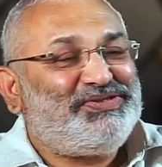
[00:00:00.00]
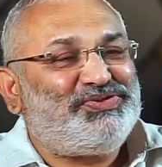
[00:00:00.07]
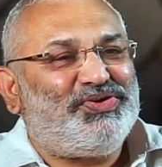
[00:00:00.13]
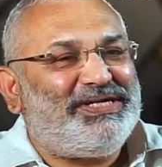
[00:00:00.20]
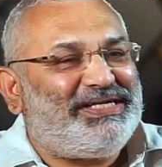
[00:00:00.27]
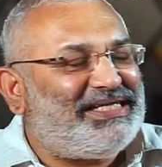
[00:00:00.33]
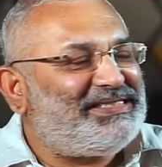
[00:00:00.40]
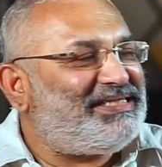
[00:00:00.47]
So
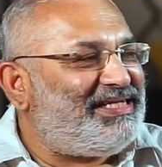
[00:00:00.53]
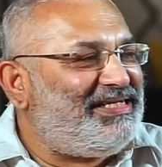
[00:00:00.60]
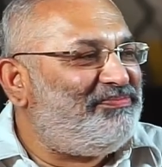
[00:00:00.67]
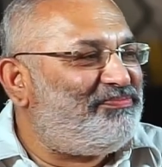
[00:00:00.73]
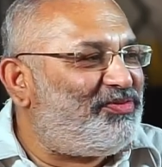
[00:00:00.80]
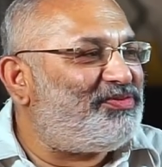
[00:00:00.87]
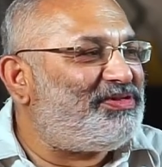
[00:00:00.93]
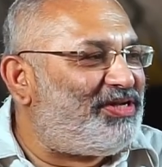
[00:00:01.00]
it has
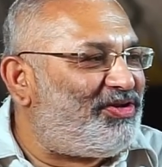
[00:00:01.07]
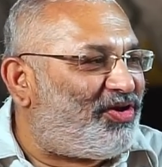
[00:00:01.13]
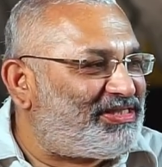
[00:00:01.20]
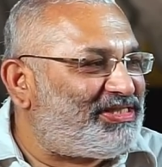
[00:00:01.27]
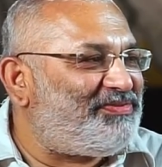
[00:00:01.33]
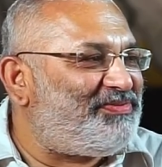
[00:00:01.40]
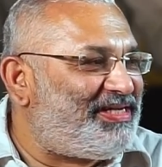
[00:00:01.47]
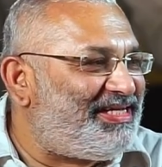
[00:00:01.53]
improved the
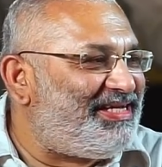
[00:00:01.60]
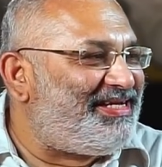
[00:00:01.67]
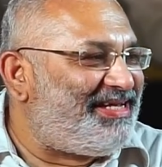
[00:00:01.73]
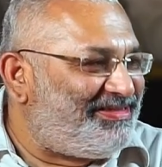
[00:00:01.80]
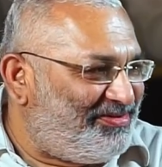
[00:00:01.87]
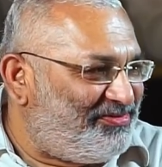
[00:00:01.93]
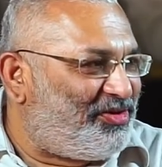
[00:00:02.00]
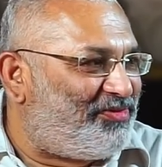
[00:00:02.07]

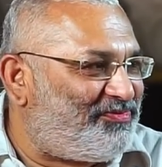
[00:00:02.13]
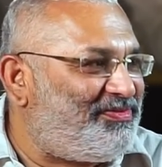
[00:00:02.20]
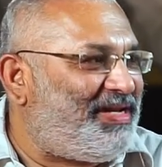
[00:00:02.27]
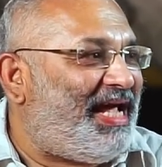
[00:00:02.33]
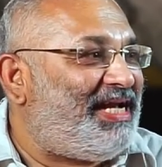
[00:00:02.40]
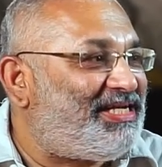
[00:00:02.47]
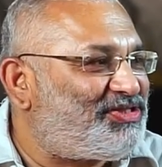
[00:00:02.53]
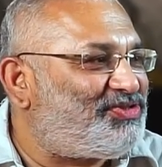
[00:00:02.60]
longevity of
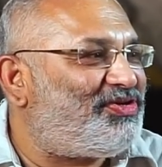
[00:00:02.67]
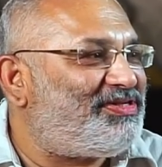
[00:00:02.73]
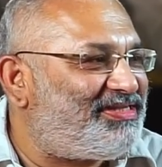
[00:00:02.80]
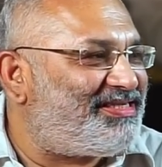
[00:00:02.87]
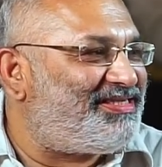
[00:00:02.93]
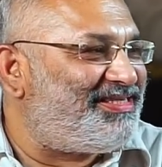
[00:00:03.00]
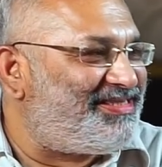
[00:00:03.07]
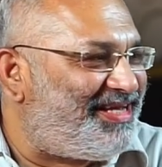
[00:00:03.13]
dinosaur
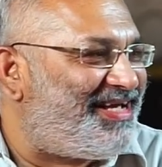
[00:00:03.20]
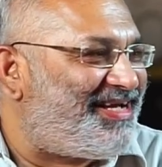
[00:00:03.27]
surgeons like